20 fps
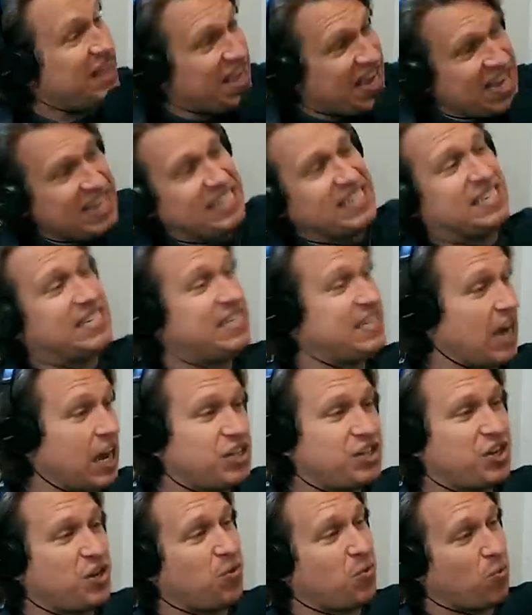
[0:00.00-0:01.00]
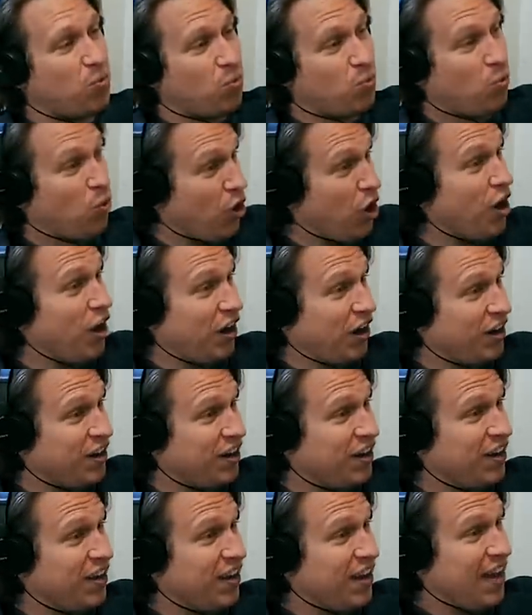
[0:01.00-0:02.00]
this doesn't
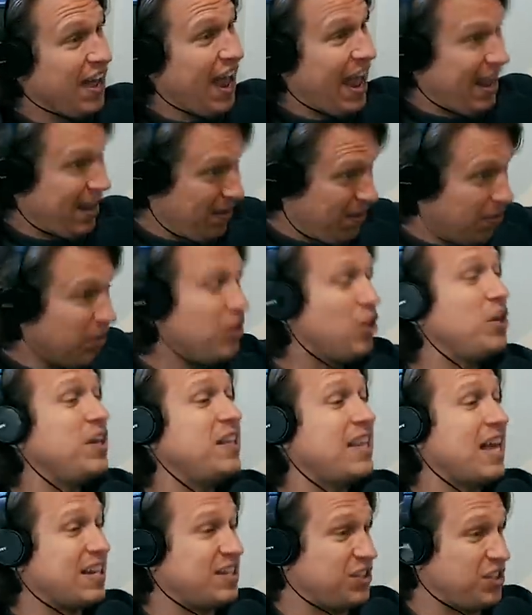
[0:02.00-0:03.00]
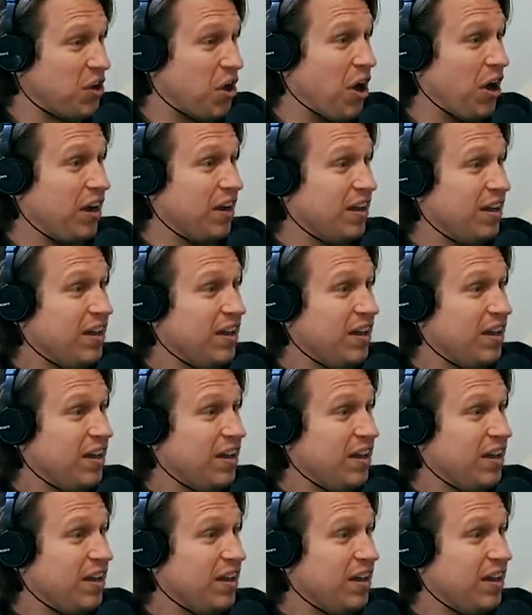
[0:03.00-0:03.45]
work. Look at that song.